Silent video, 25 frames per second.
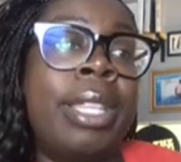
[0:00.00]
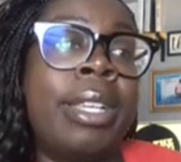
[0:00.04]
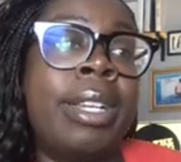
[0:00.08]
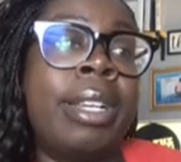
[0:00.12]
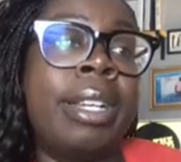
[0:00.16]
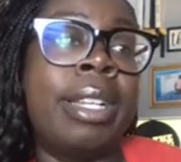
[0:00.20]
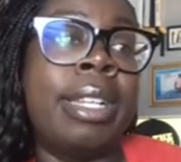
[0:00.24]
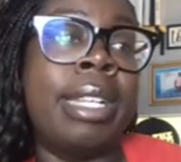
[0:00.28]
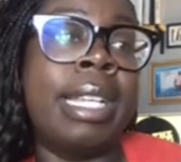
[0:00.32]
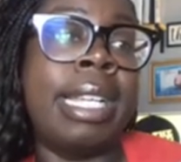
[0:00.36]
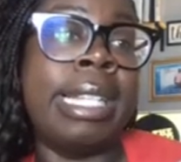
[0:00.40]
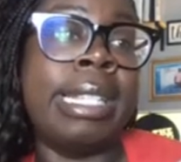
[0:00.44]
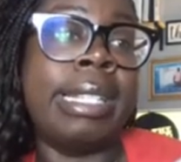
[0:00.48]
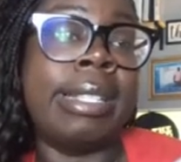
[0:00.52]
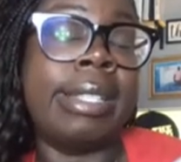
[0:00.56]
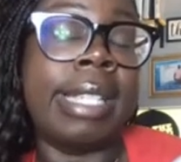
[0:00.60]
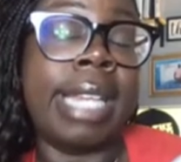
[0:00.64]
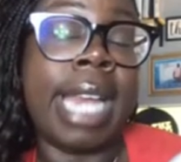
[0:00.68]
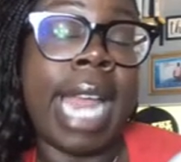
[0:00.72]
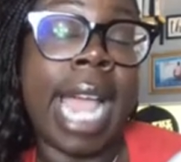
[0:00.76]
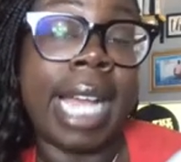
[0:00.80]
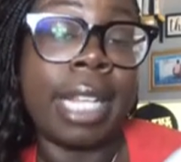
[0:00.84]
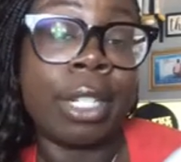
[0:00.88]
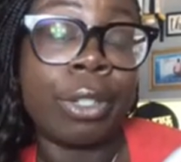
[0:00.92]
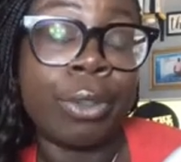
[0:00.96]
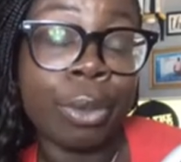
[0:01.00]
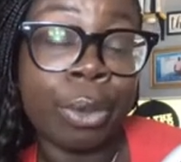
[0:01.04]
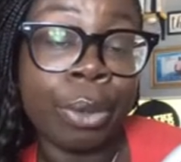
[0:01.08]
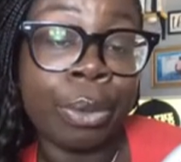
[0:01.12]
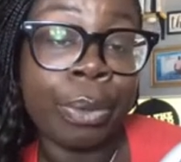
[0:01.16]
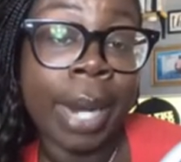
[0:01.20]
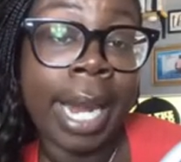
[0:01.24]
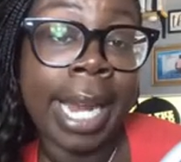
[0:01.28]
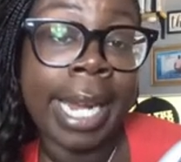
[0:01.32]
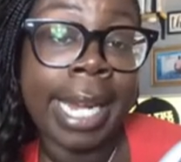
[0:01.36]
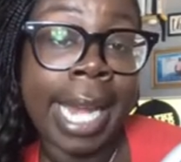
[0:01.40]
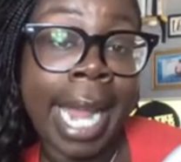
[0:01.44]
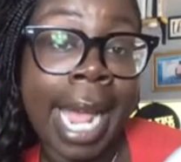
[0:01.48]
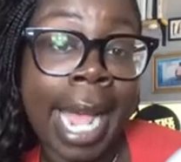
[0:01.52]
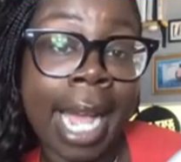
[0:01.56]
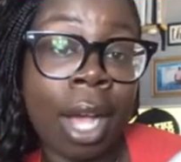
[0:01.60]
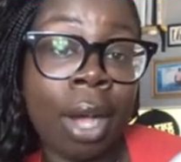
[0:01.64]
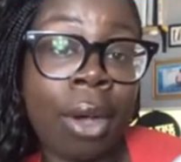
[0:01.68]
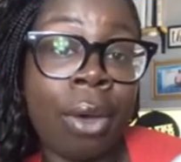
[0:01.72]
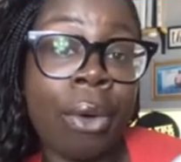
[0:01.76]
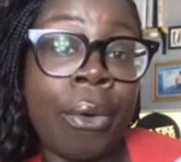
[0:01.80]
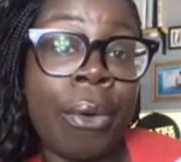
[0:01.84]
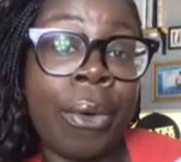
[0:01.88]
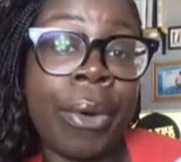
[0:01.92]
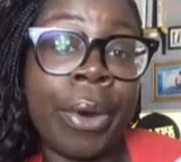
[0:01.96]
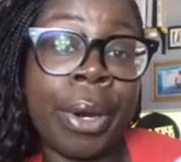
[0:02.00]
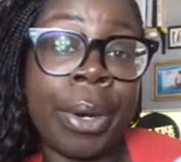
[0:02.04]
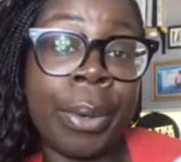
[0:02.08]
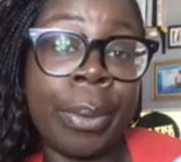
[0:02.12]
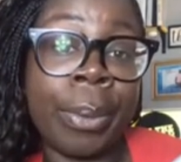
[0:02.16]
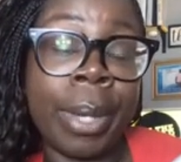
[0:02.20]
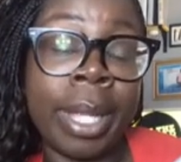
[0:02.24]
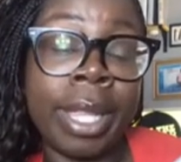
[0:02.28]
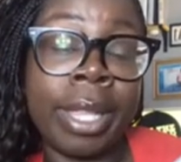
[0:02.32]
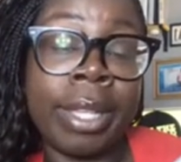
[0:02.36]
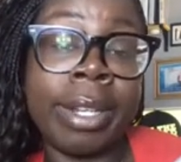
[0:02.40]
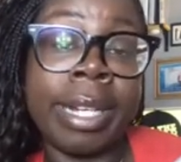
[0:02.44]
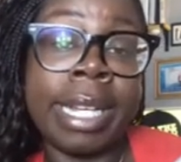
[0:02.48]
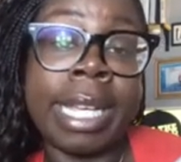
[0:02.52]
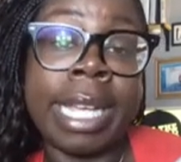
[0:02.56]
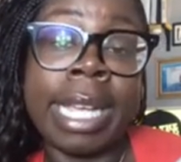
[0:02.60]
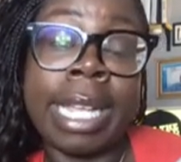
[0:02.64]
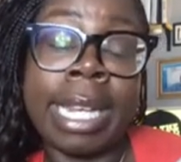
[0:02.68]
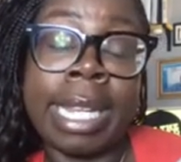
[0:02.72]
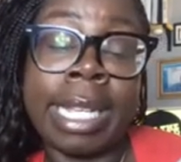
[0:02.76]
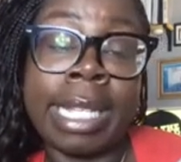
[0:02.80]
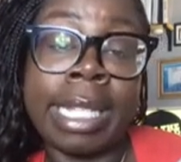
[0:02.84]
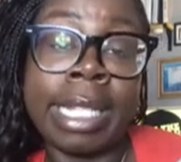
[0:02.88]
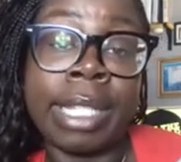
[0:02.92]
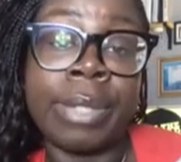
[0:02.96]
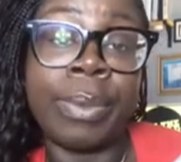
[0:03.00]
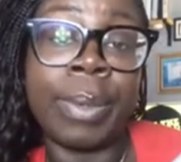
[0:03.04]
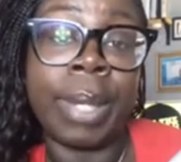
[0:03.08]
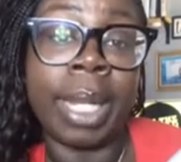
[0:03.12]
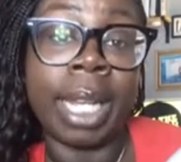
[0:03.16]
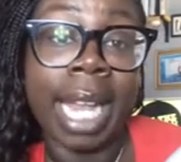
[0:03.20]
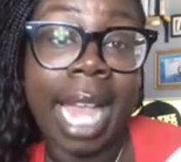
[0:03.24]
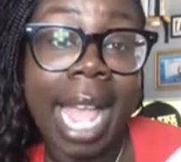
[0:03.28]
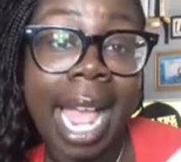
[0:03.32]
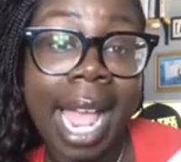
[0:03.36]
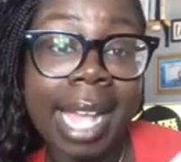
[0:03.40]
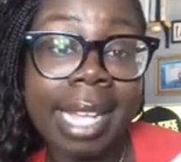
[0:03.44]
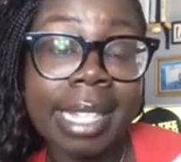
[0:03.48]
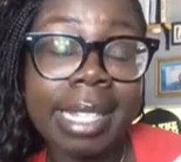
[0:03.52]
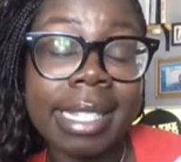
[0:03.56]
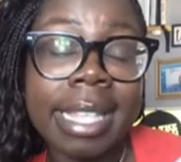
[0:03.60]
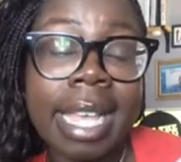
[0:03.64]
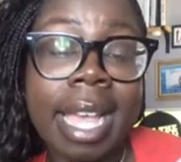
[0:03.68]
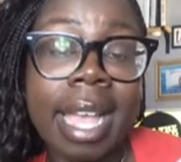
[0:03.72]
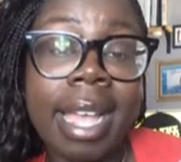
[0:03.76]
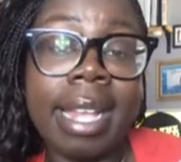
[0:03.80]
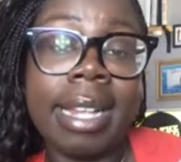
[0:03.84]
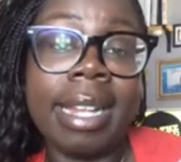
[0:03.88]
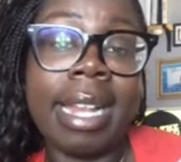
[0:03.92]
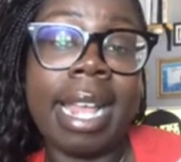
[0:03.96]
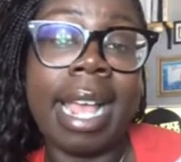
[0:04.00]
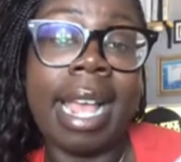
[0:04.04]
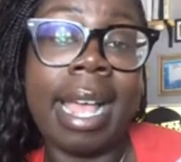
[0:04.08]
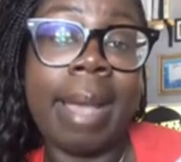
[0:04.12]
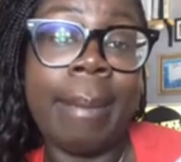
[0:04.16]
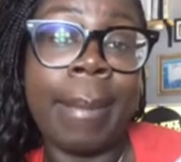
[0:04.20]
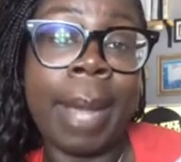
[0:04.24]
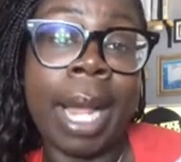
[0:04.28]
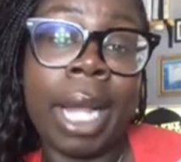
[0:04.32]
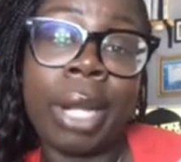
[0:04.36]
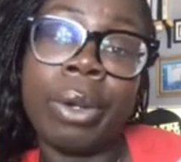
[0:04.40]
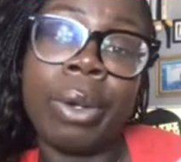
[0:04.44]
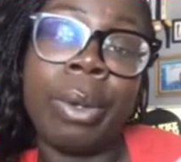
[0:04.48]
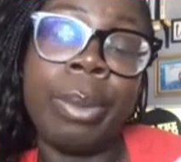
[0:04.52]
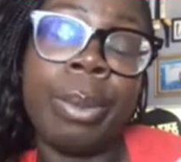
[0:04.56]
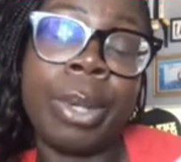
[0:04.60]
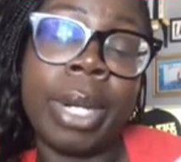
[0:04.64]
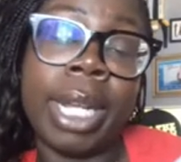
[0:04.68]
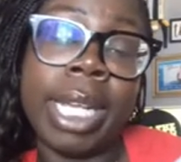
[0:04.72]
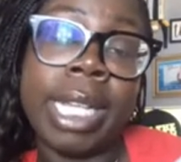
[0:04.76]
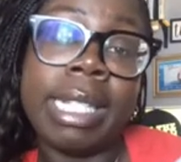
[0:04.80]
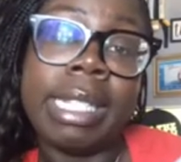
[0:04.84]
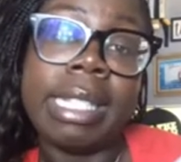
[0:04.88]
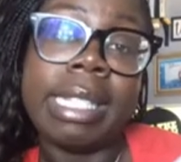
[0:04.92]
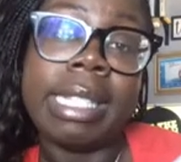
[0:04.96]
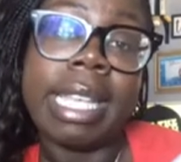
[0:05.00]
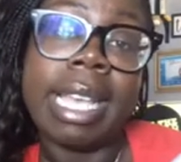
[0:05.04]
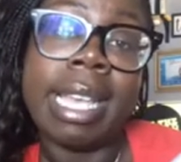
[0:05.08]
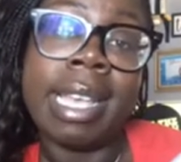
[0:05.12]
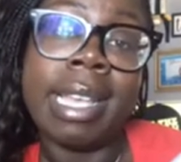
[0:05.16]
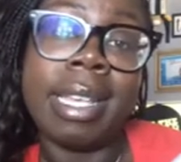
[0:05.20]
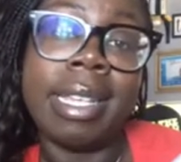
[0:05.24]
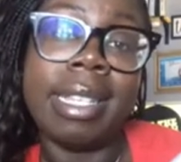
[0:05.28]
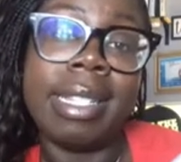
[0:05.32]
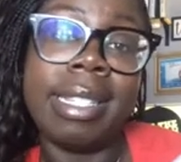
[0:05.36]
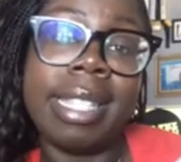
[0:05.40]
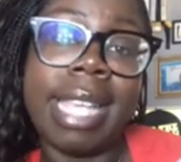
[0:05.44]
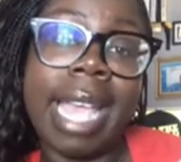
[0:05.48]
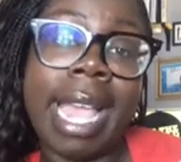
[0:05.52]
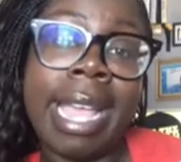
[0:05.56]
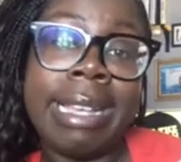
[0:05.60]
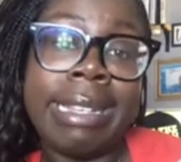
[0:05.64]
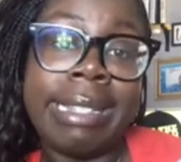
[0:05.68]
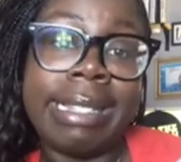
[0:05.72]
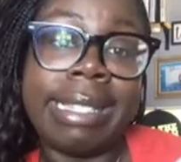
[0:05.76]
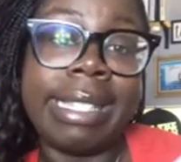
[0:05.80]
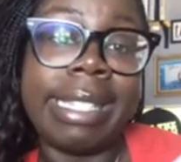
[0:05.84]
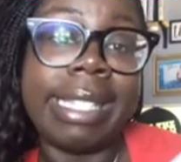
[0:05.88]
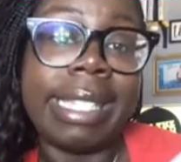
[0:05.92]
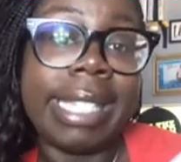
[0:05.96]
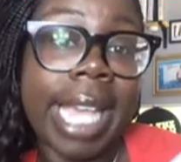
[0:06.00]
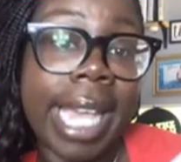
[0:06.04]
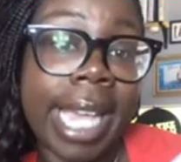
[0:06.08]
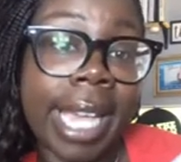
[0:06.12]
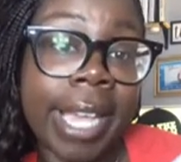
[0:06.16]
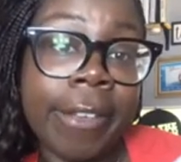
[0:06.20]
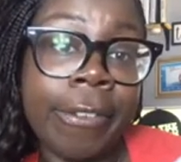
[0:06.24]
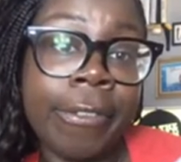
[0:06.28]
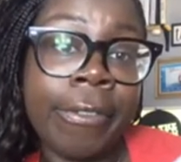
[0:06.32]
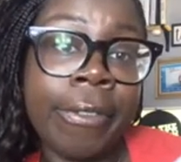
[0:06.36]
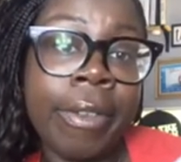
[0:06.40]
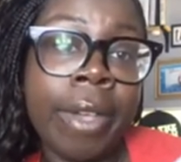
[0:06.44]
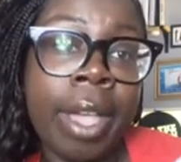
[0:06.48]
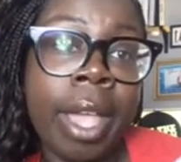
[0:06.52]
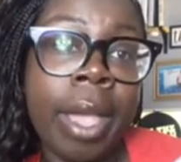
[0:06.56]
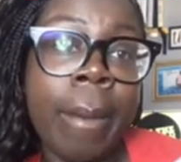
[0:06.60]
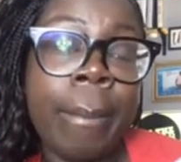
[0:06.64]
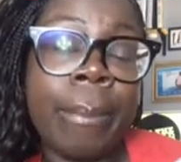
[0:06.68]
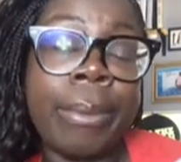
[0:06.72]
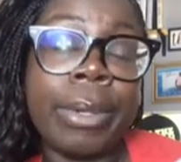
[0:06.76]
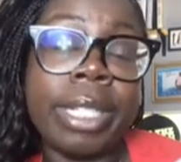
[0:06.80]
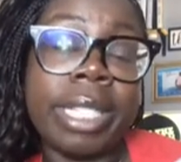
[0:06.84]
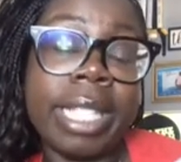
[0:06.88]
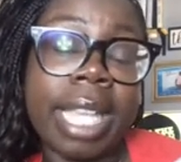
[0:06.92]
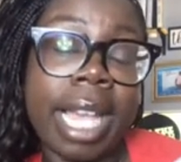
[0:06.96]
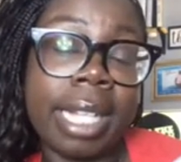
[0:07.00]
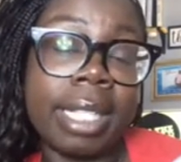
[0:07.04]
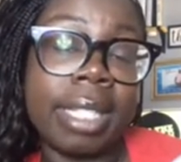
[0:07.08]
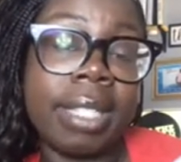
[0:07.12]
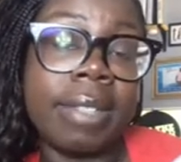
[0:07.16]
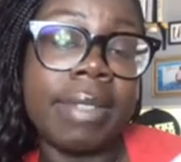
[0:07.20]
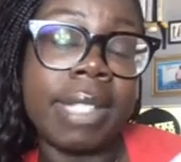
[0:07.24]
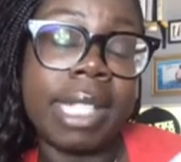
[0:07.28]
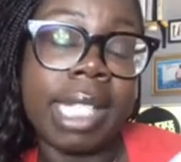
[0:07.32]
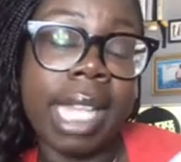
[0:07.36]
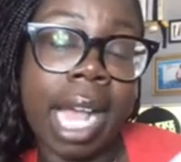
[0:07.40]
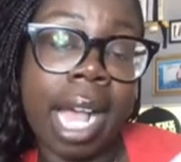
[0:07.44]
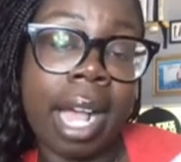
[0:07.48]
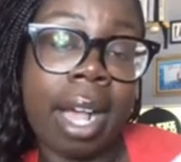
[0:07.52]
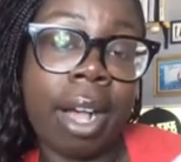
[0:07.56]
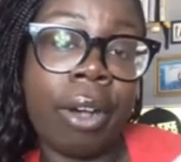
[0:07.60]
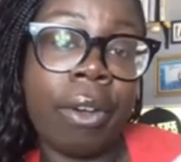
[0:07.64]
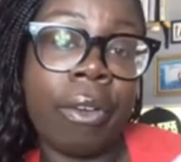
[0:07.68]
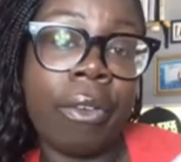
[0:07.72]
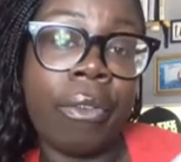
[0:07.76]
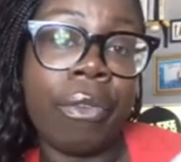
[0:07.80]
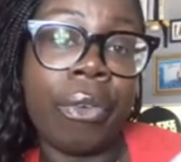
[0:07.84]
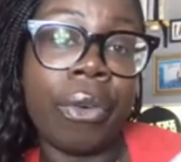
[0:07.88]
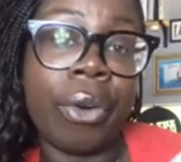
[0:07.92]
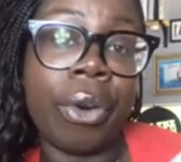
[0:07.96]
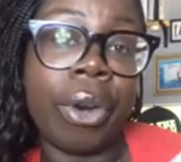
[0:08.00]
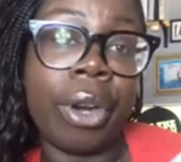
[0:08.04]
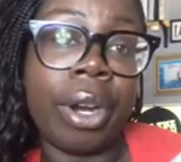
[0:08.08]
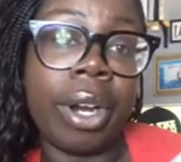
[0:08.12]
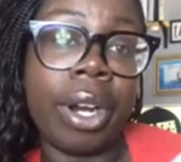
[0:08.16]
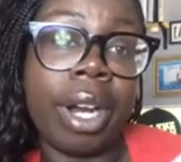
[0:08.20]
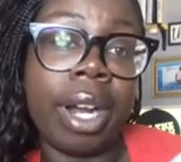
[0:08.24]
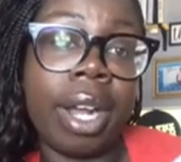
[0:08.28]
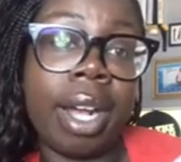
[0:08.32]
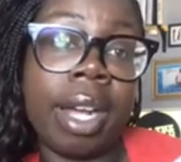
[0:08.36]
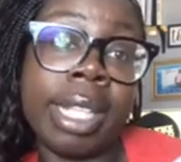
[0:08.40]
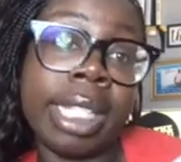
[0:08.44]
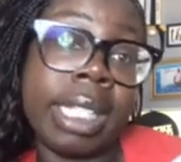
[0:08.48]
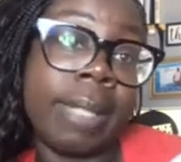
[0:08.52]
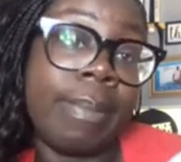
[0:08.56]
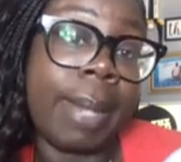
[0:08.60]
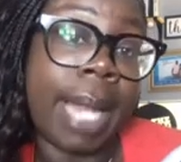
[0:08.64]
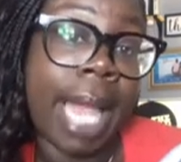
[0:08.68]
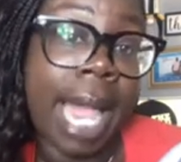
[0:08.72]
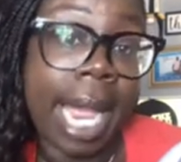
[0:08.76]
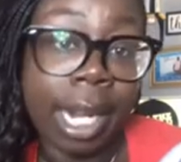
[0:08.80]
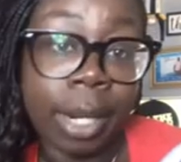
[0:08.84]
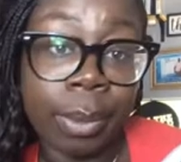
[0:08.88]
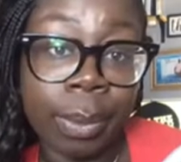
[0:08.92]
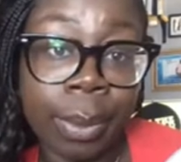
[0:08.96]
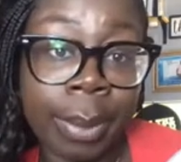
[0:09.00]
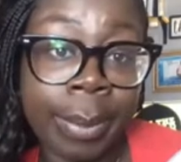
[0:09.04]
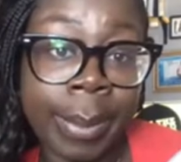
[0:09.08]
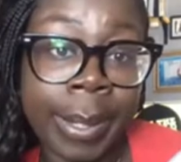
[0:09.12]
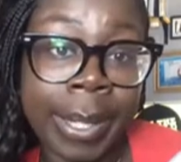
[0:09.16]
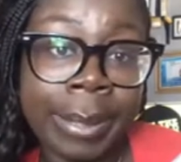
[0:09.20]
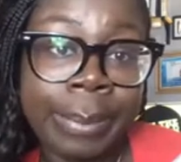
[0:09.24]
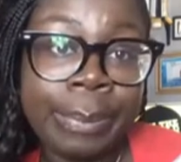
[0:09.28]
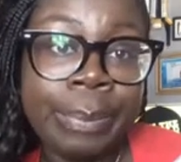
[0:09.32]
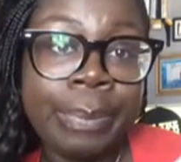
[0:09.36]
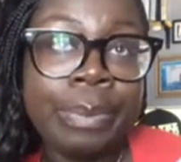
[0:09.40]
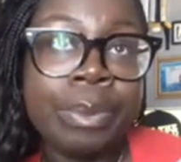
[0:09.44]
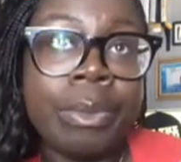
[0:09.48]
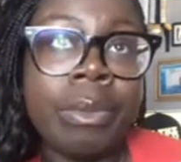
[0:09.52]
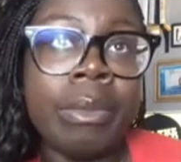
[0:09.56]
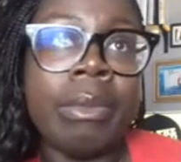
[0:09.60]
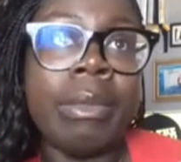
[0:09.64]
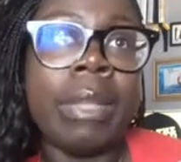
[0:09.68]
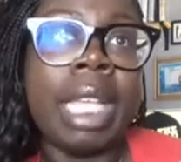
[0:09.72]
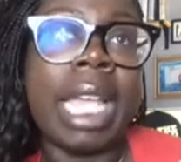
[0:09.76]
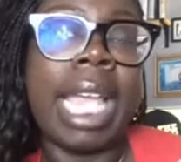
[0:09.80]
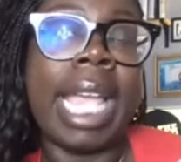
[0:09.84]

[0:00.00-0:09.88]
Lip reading: whether it's natural right now or whether it is relaxed, that micro braids is a safe, protective style for us Black women.